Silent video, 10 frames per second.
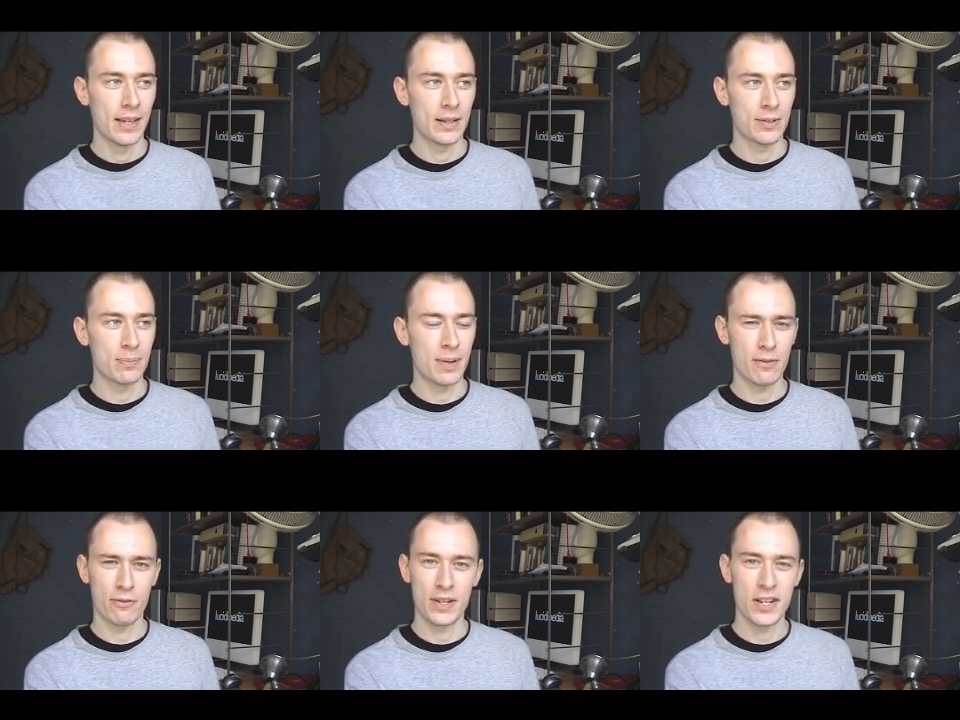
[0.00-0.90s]
And that was
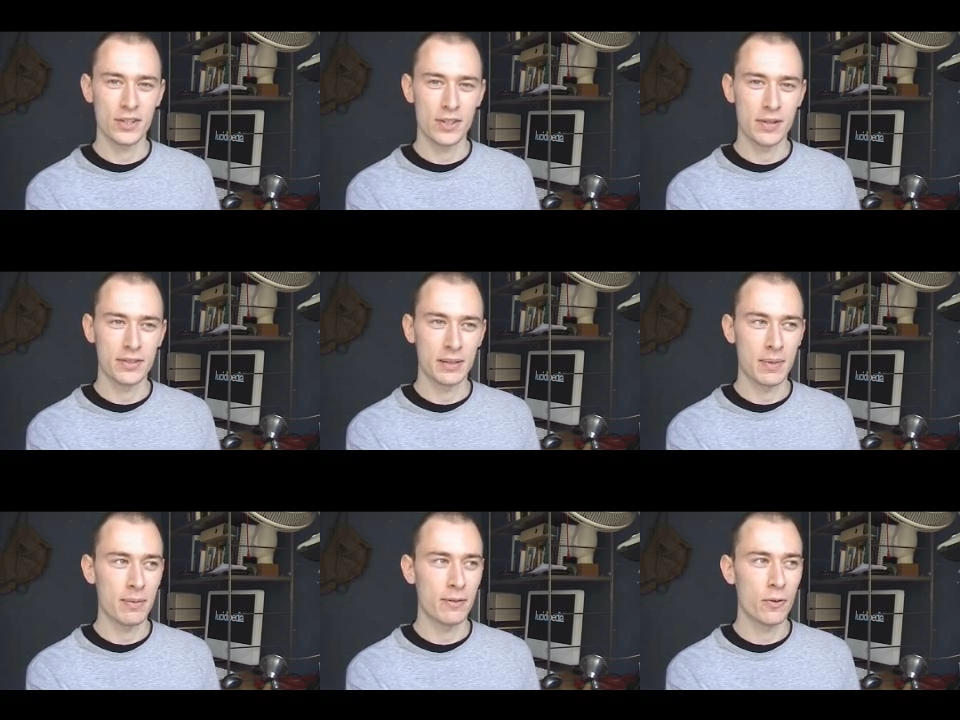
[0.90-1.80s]
about 3 years ago, I think,
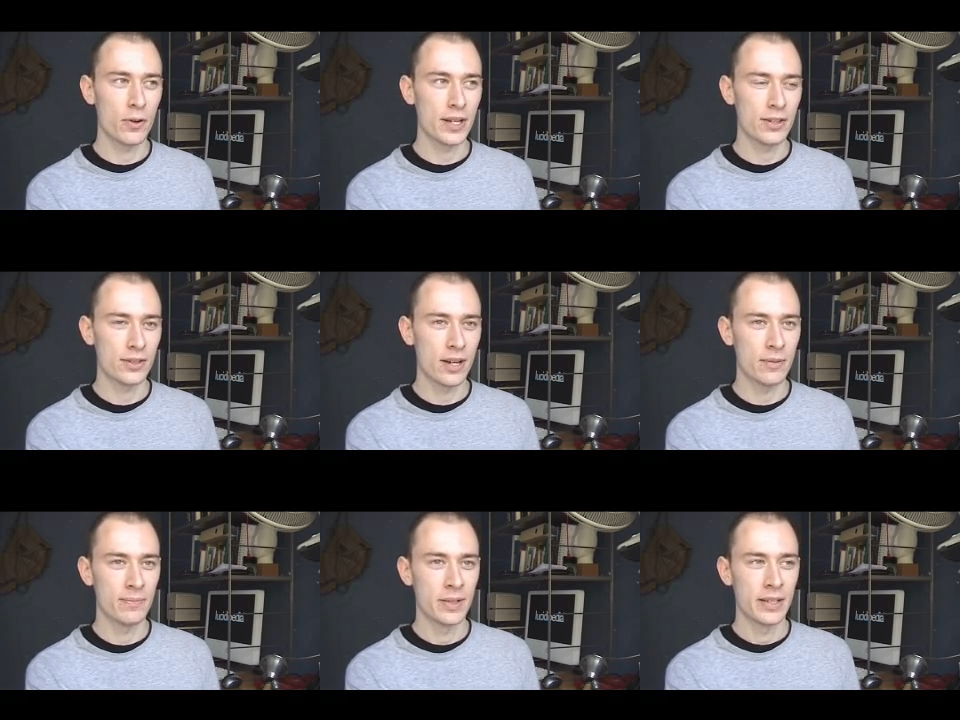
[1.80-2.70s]
maybe 4 years ago.